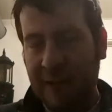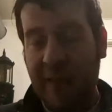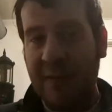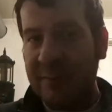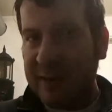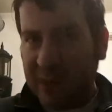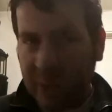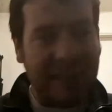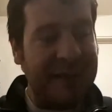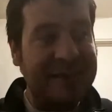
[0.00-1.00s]
and they've been
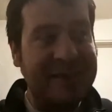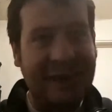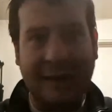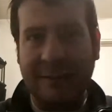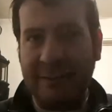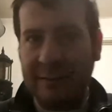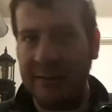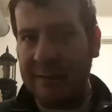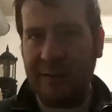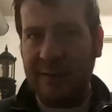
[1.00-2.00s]
doing this in
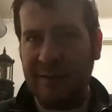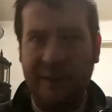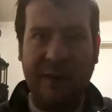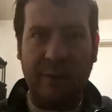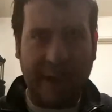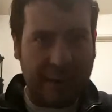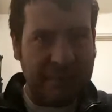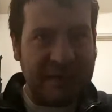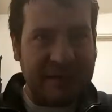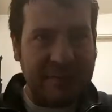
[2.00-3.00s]
video
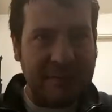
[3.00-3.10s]
games.